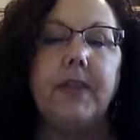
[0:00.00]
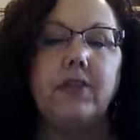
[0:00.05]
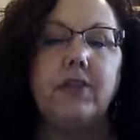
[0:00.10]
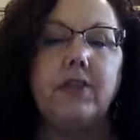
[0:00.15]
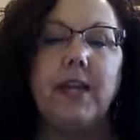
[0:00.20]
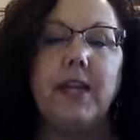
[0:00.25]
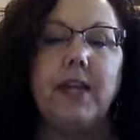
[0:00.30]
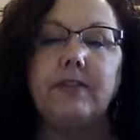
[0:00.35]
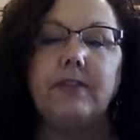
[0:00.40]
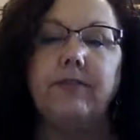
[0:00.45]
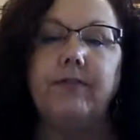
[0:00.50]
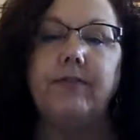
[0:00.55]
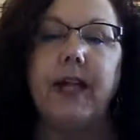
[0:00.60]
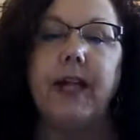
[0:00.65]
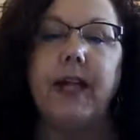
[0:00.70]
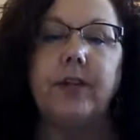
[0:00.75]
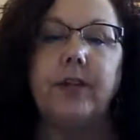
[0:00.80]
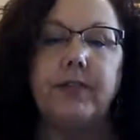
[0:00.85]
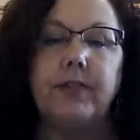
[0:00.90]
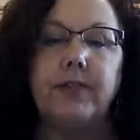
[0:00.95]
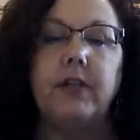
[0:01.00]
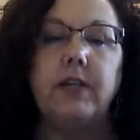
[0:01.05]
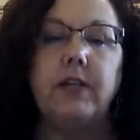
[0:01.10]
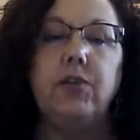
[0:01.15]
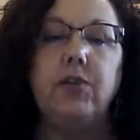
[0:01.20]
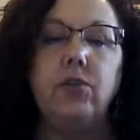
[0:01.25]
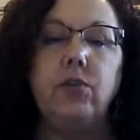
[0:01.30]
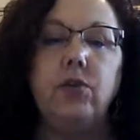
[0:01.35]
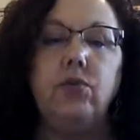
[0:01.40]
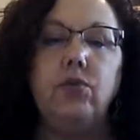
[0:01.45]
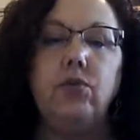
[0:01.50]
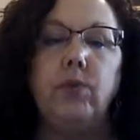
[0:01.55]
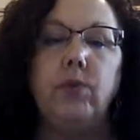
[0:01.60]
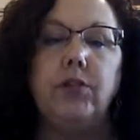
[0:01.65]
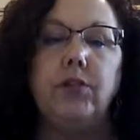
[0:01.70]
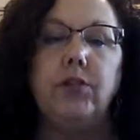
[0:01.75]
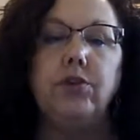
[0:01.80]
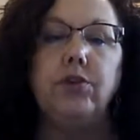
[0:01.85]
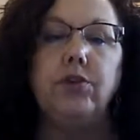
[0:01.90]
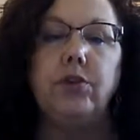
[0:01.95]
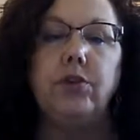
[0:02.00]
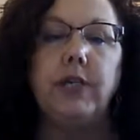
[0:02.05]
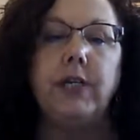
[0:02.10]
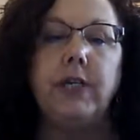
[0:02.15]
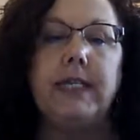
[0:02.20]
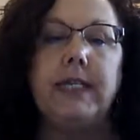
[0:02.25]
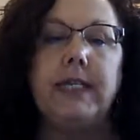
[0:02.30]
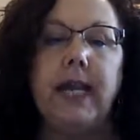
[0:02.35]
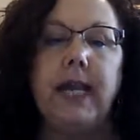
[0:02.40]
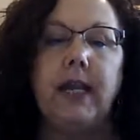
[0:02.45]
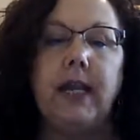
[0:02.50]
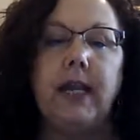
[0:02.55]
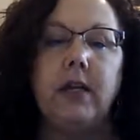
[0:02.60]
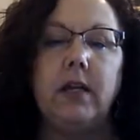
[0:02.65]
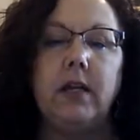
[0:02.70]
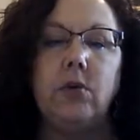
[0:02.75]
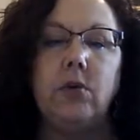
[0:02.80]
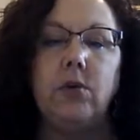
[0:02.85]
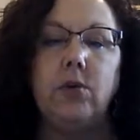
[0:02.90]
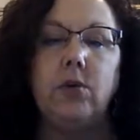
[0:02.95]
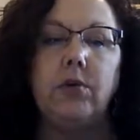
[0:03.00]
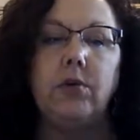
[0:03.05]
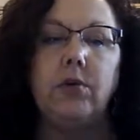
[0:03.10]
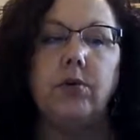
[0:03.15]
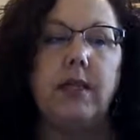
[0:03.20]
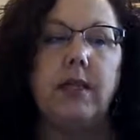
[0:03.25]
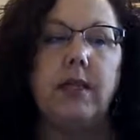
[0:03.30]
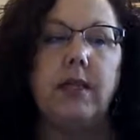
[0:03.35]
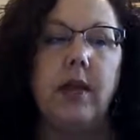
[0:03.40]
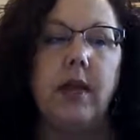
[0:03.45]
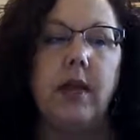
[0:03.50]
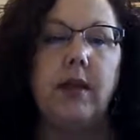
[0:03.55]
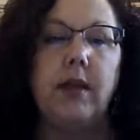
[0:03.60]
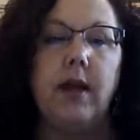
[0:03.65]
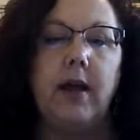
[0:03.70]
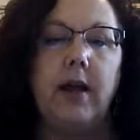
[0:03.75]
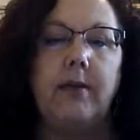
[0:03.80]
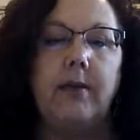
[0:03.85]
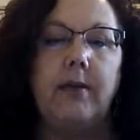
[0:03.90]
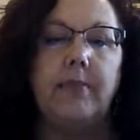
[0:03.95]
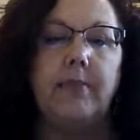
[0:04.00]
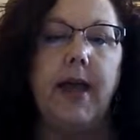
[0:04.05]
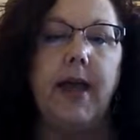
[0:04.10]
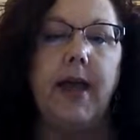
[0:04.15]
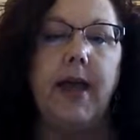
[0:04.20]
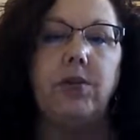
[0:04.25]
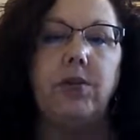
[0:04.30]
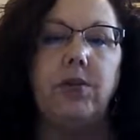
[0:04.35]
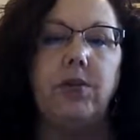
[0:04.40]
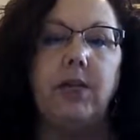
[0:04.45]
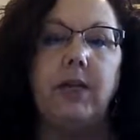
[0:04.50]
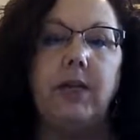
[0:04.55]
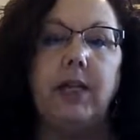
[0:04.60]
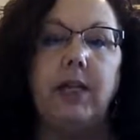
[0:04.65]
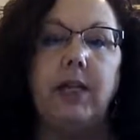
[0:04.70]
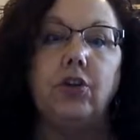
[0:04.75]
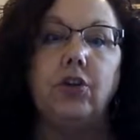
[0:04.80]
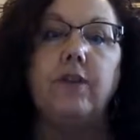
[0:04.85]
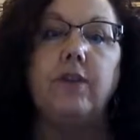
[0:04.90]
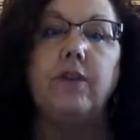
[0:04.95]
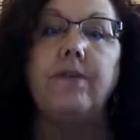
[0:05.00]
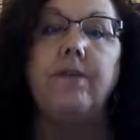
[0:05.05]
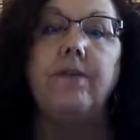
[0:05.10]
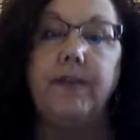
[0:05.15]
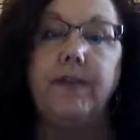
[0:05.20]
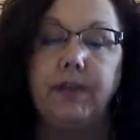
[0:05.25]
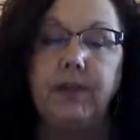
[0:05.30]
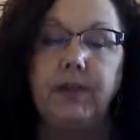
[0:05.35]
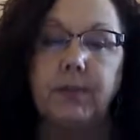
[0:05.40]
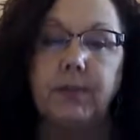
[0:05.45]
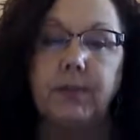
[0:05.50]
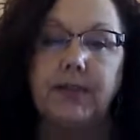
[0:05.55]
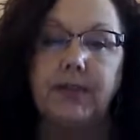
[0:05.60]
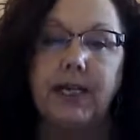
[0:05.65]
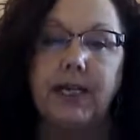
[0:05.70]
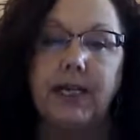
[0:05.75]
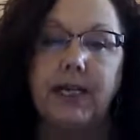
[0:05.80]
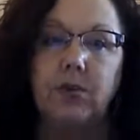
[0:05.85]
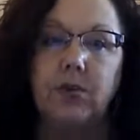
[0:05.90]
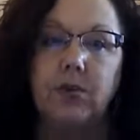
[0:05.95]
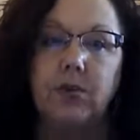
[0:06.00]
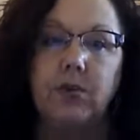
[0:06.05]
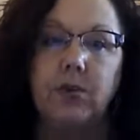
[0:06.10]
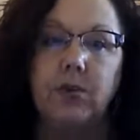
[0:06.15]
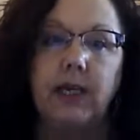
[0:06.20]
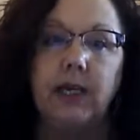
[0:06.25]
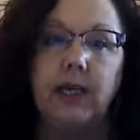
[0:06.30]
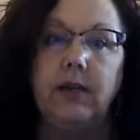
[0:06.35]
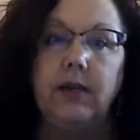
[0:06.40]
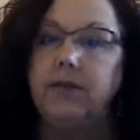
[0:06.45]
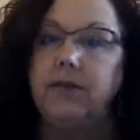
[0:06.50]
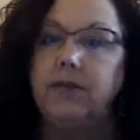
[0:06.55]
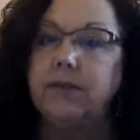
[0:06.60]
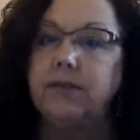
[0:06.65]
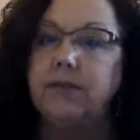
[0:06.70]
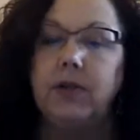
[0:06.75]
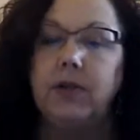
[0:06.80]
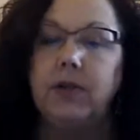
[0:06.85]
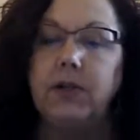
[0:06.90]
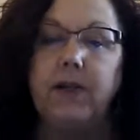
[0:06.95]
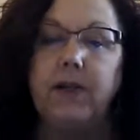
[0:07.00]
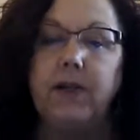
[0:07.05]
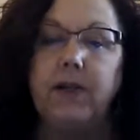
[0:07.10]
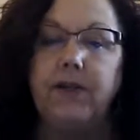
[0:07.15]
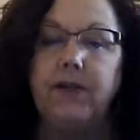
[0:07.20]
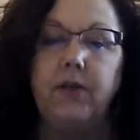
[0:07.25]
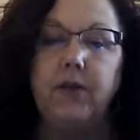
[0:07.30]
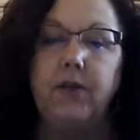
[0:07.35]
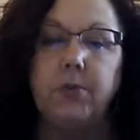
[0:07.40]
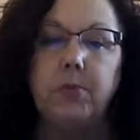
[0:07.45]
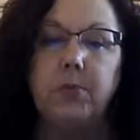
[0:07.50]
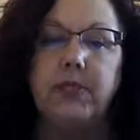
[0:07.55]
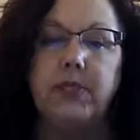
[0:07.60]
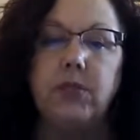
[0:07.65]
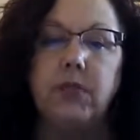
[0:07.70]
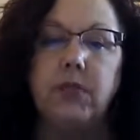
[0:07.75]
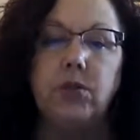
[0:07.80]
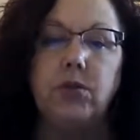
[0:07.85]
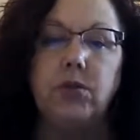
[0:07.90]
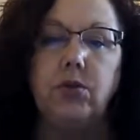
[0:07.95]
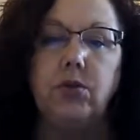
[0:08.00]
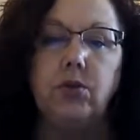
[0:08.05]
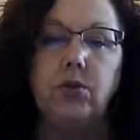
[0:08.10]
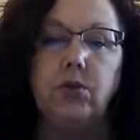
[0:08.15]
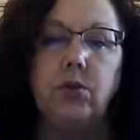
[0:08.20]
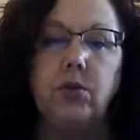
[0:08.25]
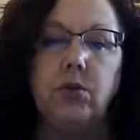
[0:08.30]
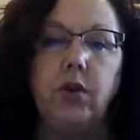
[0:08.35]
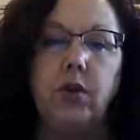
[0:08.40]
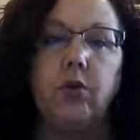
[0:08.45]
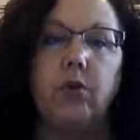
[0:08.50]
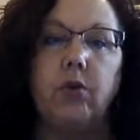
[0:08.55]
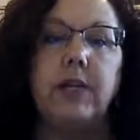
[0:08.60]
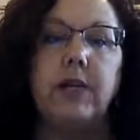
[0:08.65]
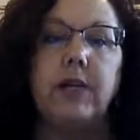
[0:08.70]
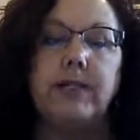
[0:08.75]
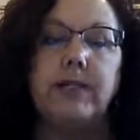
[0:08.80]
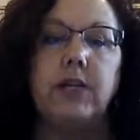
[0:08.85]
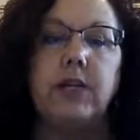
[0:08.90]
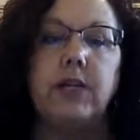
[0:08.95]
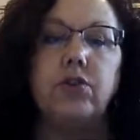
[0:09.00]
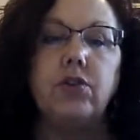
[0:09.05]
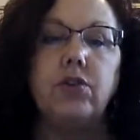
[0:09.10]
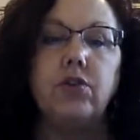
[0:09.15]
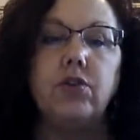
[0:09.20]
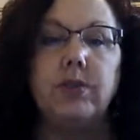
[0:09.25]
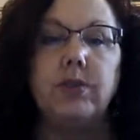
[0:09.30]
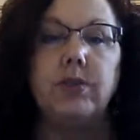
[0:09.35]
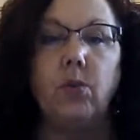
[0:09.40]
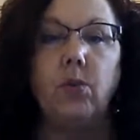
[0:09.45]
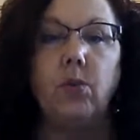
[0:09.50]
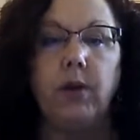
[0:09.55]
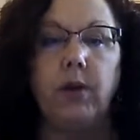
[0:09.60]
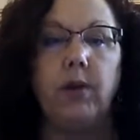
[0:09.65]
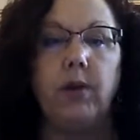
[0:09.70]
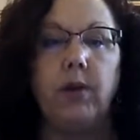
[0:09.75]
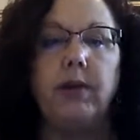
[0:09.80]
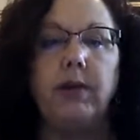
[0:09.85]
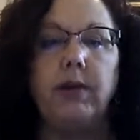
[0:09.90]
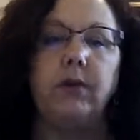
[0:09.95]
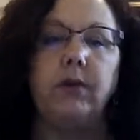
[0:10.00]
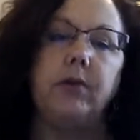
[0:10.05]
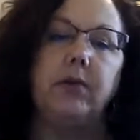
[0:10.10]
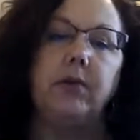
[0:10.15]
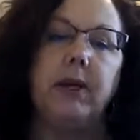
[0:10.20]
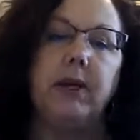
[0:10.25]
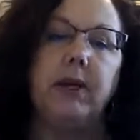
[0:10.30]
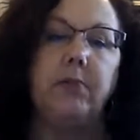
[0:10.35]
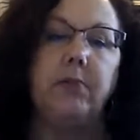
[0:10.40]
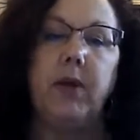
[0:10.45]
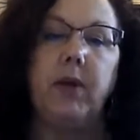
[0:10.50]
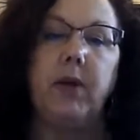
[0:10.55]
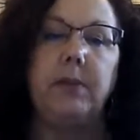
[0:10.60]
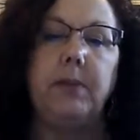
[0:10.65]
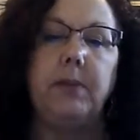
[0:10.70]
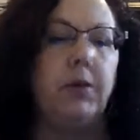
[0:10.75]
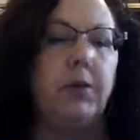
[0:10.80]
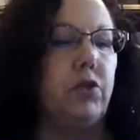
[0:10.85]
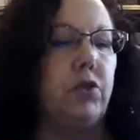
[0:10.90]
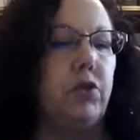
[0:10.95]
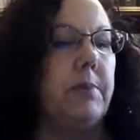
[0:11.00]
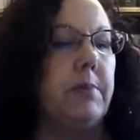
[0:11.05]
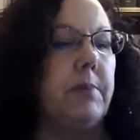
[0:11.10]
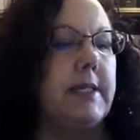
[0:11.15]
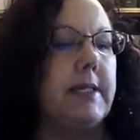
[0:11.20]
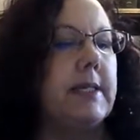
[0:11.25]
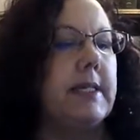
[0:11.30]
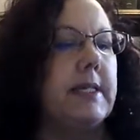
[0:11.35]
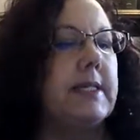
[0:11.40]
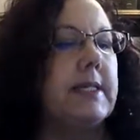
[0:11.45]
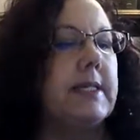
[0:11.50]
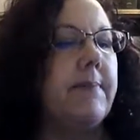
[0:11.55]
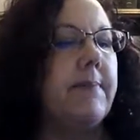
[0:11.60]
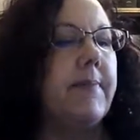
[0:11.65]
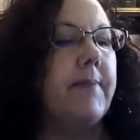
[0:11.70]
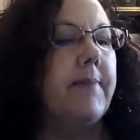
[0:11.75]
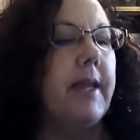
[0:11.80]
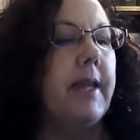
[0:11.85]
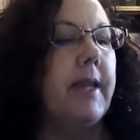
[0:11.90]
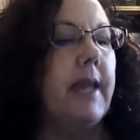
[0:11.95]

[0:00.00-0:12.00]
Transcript: There's lots of flyers, and if you register it and order it, that you can earn 50%. So you can give as much of that 50% to the organization. So it's a win-win, great way to build your business.